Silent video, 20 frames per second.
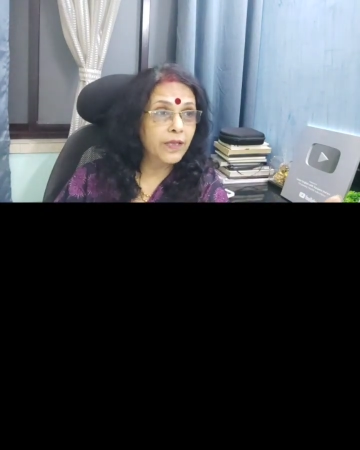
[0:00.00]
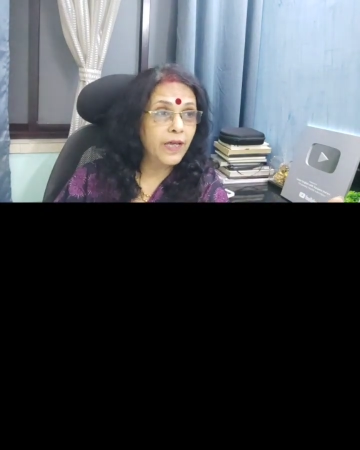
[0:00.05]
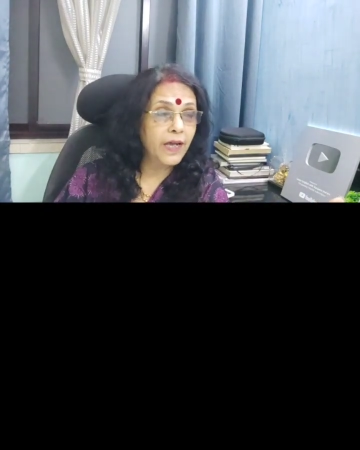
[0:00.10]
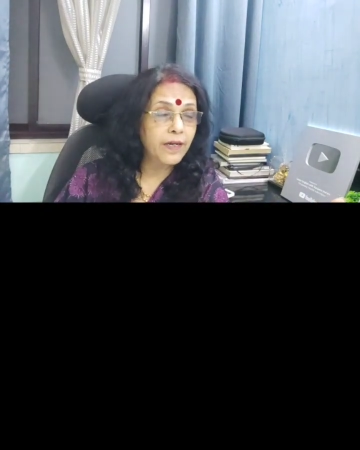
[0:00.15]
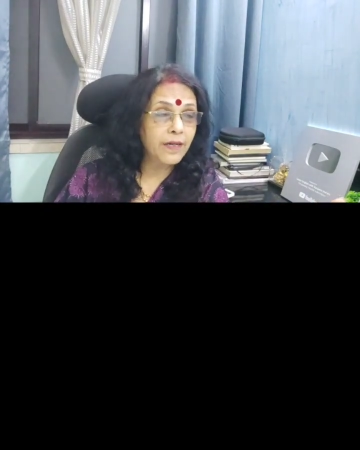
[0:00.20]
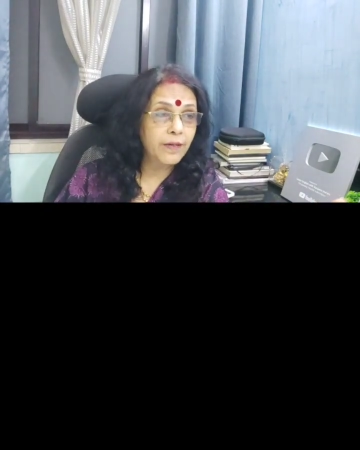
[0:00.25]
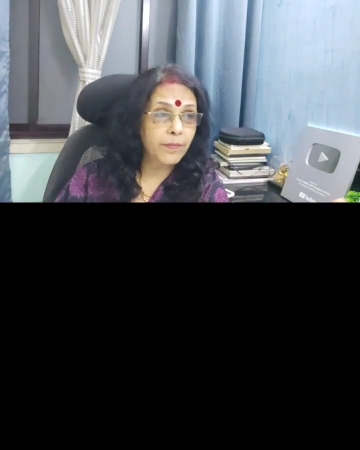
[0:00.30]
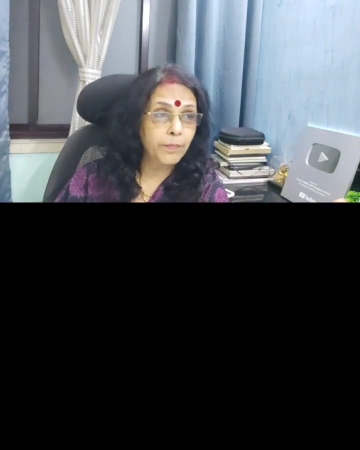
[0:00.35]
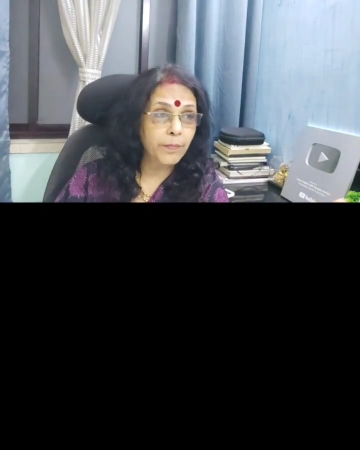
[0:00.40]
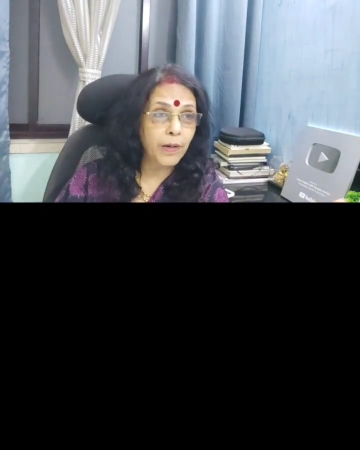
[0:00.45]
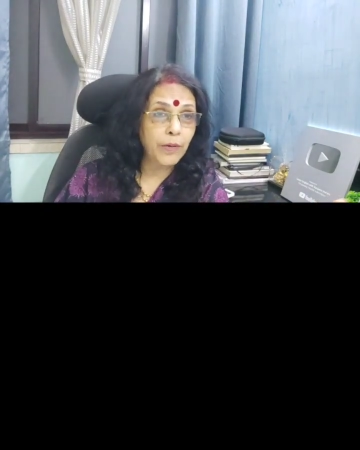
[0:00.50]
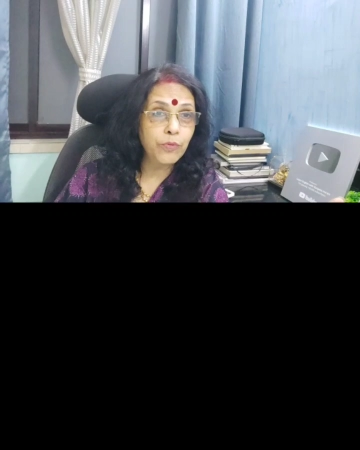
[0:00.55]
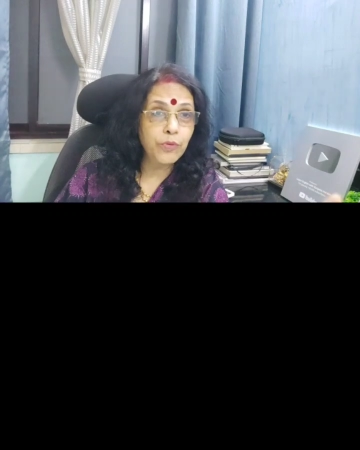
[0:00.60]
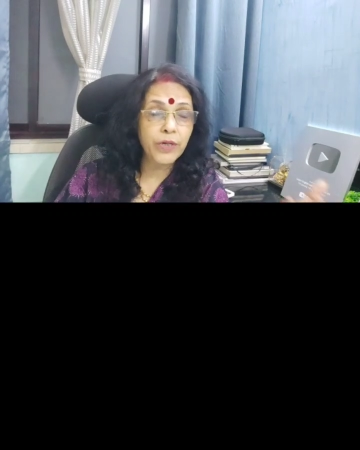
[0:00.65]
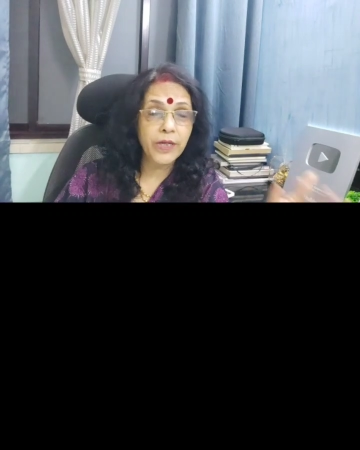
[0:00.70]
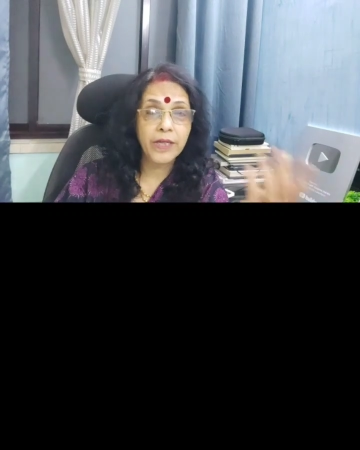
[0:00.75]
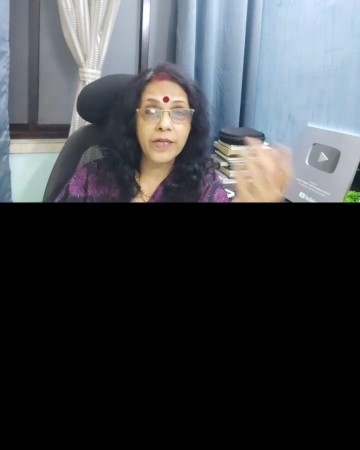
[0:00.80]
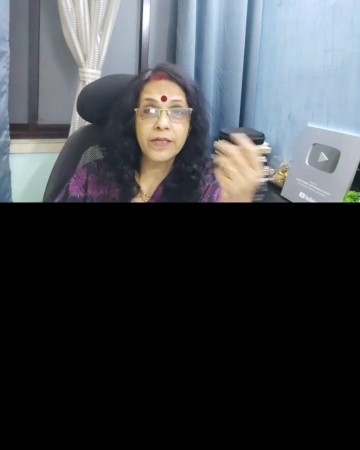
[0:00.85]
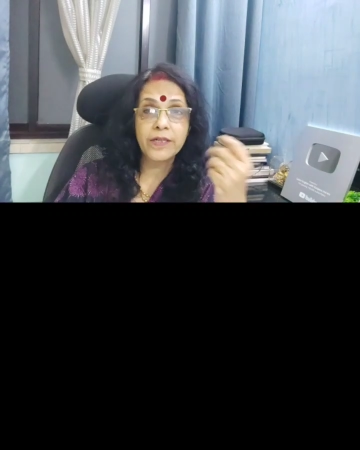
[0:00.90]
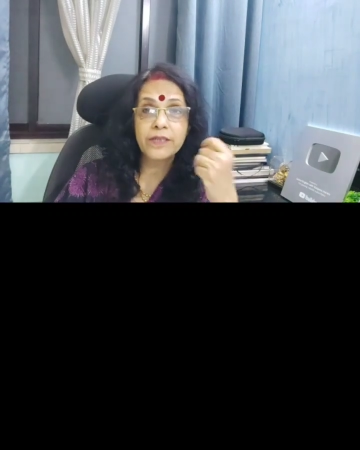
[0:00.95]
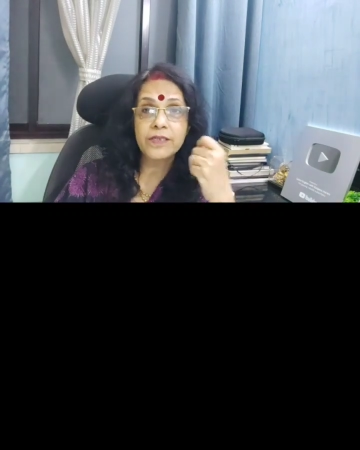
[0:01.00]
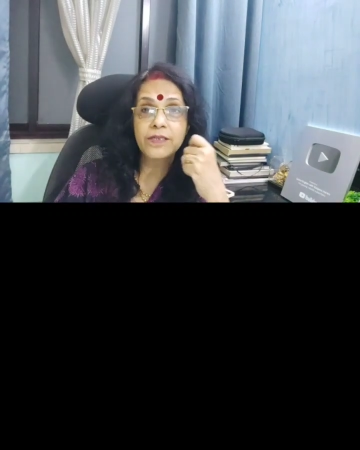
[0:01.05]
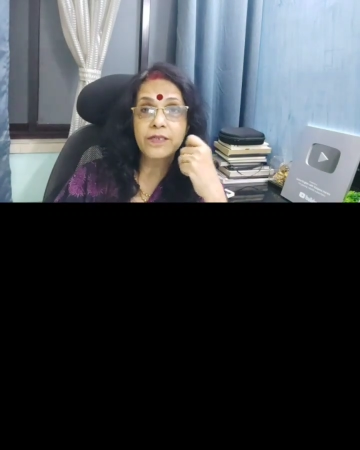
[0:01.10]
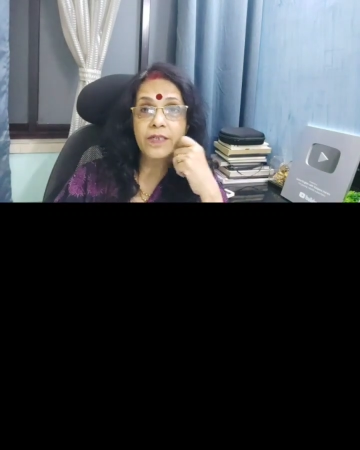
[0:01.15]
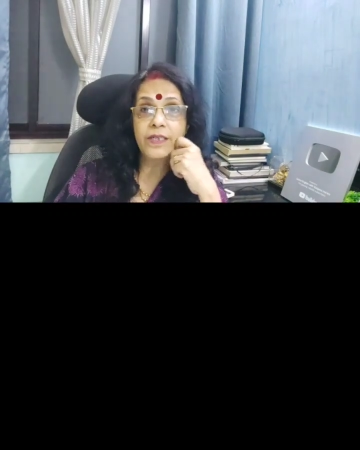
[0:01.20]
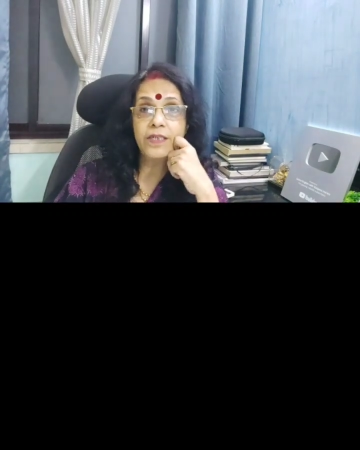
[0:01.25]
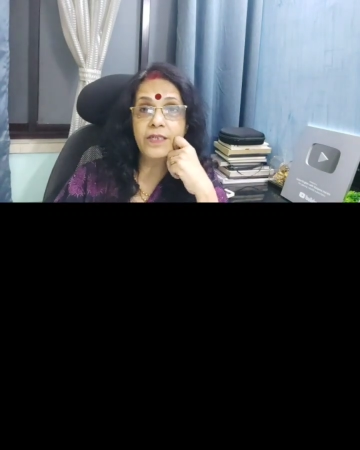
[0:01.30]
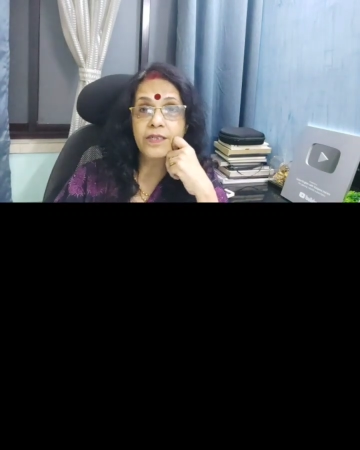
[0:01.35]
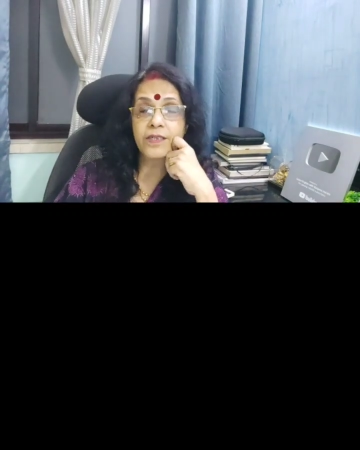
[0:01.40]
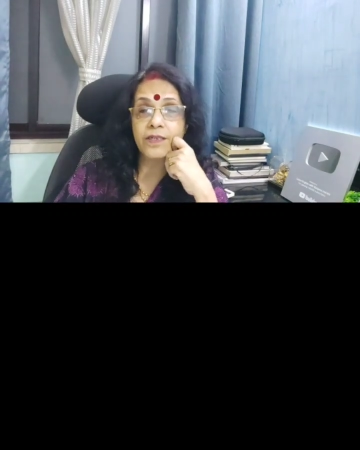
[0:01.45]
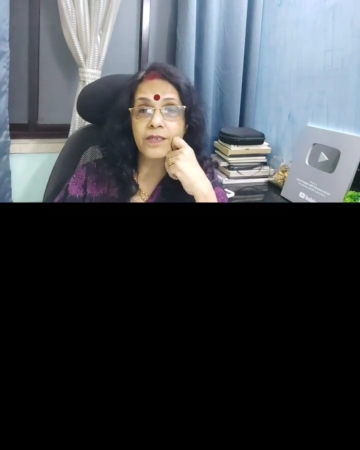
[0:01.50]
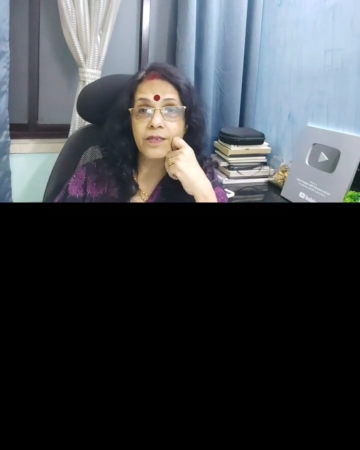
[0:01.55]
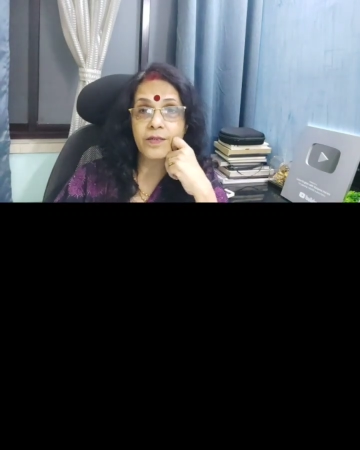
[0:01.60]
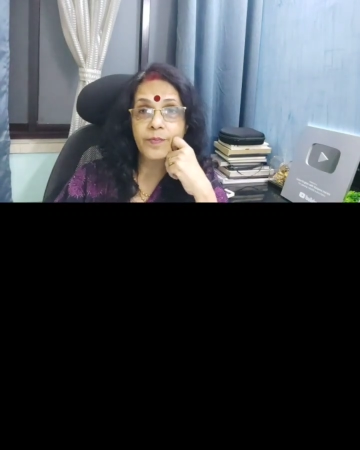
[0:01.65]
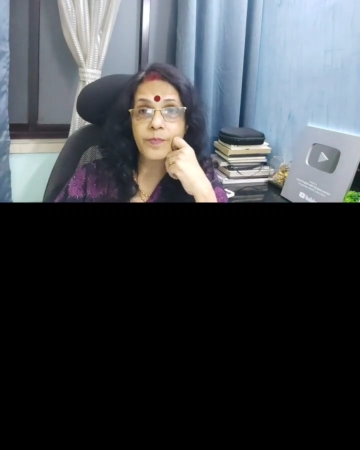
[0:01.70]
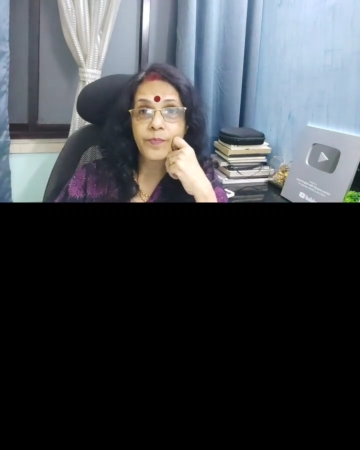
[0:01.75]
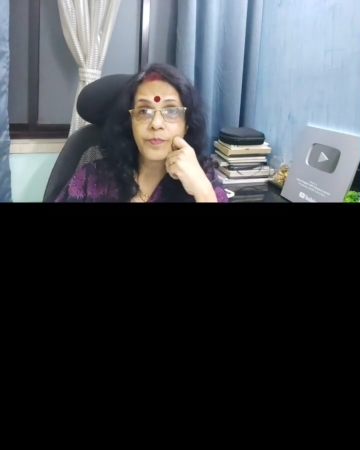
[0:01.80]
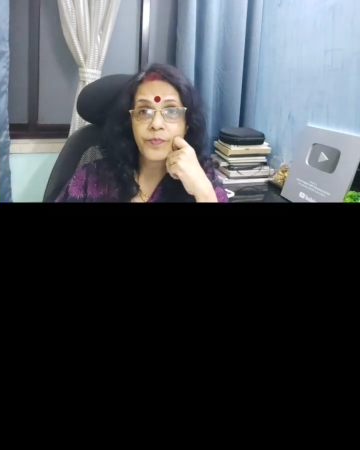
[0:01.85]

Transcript: that mountainous region?